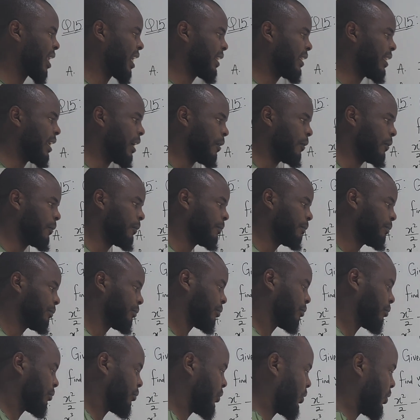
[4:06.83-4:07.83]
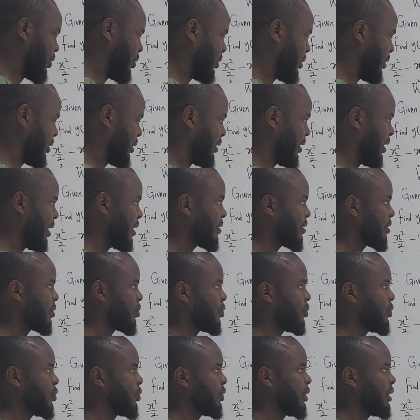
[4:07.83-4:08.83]
Now, next
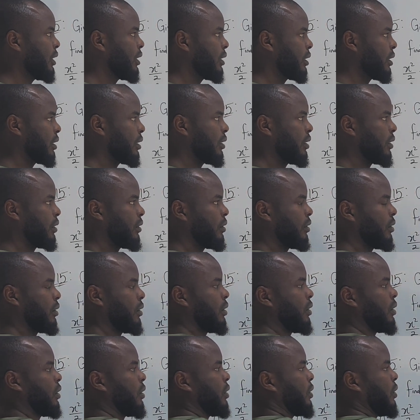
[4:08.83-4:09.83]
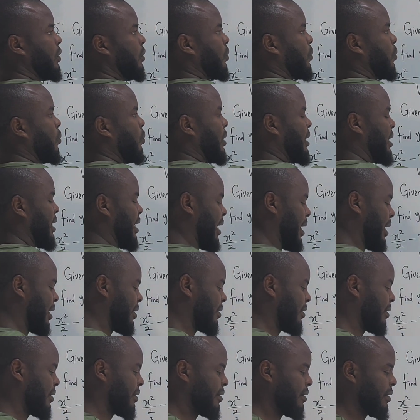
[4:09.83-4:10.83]
to do is when
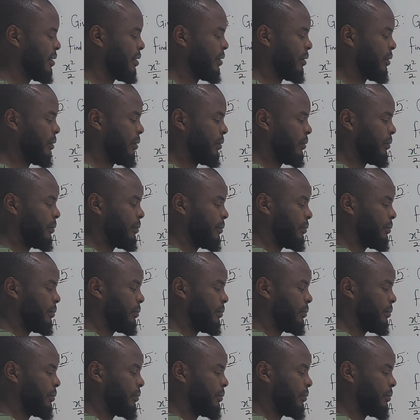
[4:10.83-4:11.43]
x is 0.